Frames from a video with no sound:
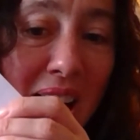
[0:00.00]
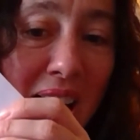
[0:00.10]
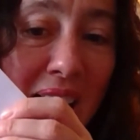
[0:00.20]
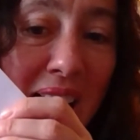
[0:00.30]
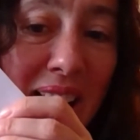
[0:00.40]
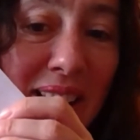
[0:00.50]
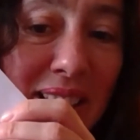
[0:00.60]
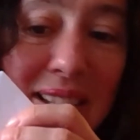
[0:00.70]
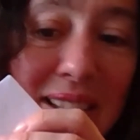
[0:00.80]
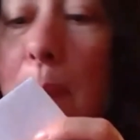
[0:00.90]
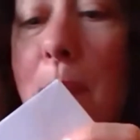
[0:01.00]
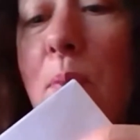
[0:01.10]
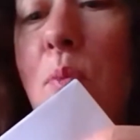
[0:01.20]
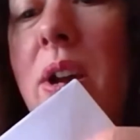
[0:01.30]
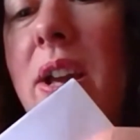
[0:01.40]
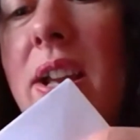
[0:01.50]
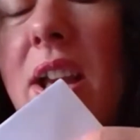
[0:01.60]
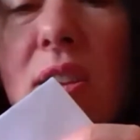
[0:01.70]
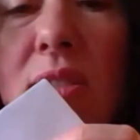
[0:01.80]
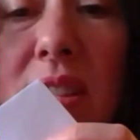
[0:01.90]
and we're going to
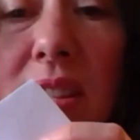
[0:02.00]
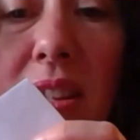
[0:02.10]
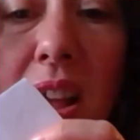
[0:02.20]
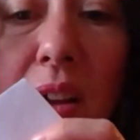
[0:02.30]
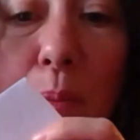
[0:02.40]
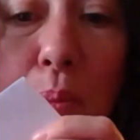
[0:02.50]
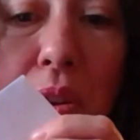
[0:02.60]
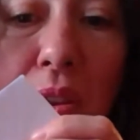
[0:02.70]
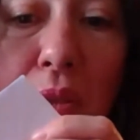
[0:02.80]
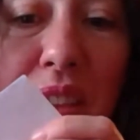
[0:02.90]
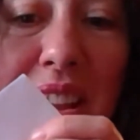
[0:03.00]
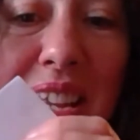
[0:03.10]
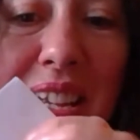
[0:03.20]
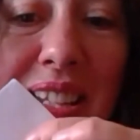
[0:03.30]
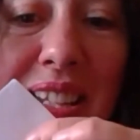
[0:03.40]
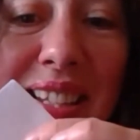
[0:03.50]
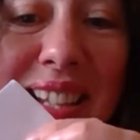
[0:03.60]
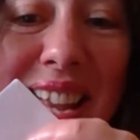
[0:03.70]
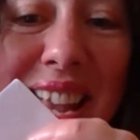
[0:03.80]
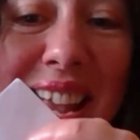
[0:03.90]
go to put your fingers
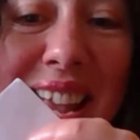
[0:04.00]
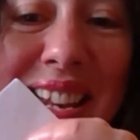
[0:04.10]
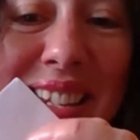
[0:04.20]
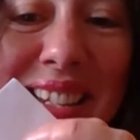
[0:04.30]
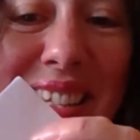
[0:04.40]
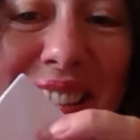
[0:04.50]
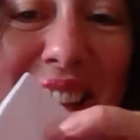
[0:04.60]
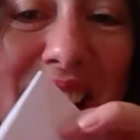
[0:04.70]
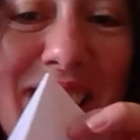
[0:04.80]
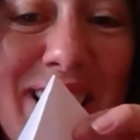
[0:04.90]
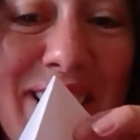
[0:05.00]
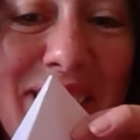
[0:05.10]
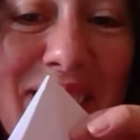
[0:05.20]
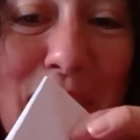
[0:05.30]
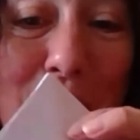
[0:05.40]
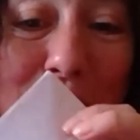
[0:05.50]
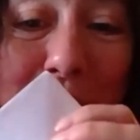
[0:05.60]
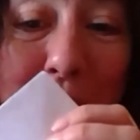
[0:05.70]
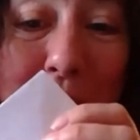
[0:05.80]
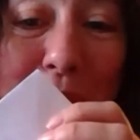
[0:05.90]
into that slot to open
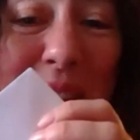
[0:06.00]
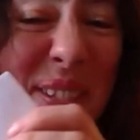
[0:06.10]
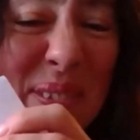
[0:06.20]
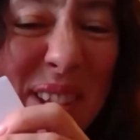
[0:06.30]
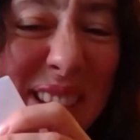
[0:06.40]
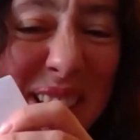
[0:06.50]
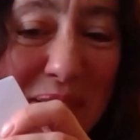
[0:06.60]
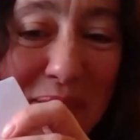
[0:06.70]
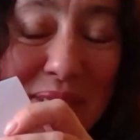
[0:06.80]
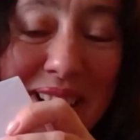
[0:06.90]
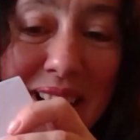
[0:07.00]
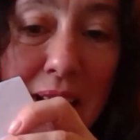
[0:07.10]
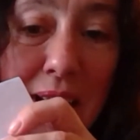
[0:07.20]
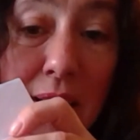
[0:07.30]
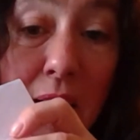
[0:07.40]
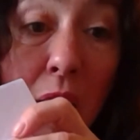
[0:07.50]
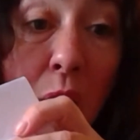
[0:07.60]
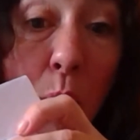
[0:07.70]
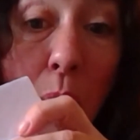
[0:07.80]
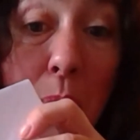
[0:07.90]
it up. It's all so 3D, isn't it?
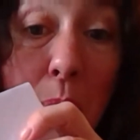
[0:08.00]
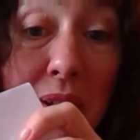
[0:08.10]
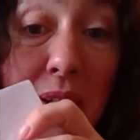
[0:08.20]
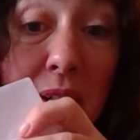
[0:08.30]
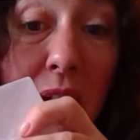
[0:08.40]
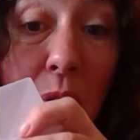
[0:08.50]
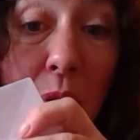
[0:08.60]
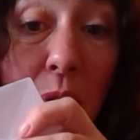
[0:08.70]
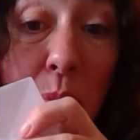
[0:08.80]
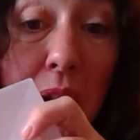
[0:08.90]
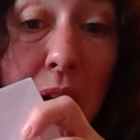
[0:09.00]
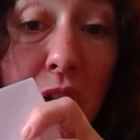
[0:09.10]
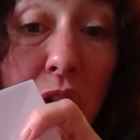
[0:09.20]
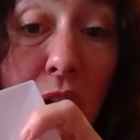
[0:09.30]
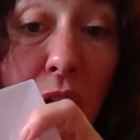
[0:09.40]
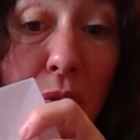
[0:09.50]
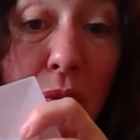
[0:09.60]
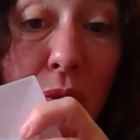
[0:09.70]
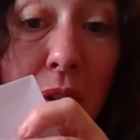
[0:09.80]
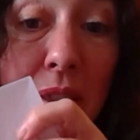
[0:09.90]
What we want to do is we're going to shove
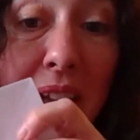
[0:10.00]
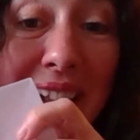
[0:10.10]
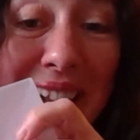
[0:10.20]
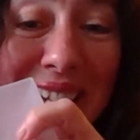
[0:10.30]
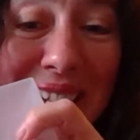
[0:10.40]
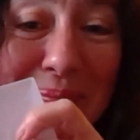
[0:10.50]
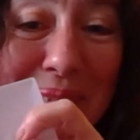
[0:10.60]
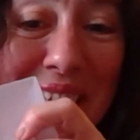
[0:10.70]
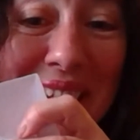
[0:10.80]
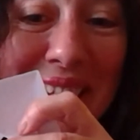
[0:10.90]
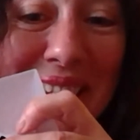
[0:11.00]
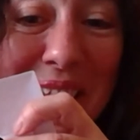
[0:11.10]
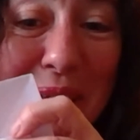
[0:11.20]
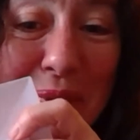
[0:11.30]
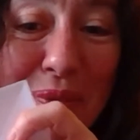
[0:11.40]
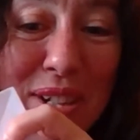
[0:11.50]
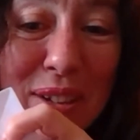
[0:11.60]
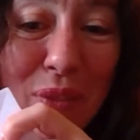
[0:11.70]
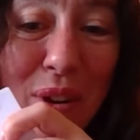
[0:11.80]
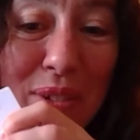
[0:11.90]
that little bit that you've just
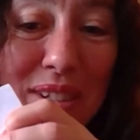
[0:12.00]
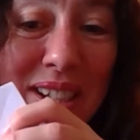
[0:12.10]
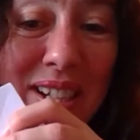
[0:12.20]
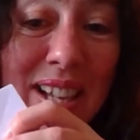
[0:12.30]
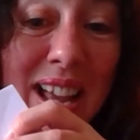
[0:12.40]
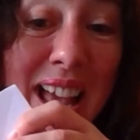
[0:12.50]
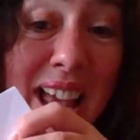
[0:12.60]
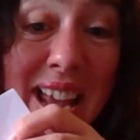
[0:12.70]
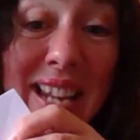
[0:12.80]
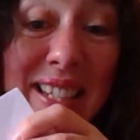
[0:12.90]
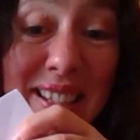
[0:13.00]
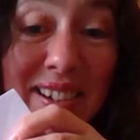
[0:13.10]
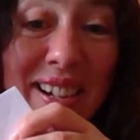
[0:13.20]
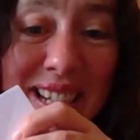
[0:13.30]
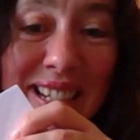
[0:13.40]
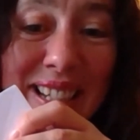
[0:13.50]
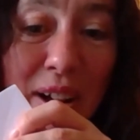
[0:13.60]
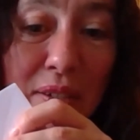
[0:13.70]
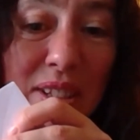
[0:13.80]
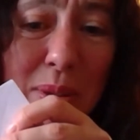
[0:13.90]
folded inside
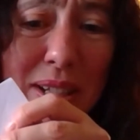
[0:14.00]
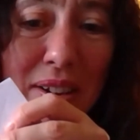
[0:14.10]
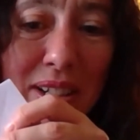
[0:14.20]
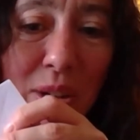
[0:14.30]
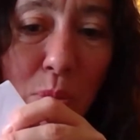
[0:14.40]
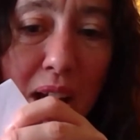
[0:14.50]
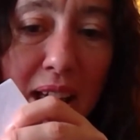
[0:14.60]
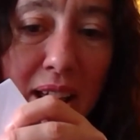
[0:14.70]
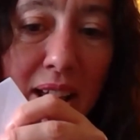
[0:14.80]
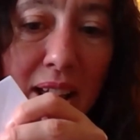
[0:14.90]
itself so it's tucked away.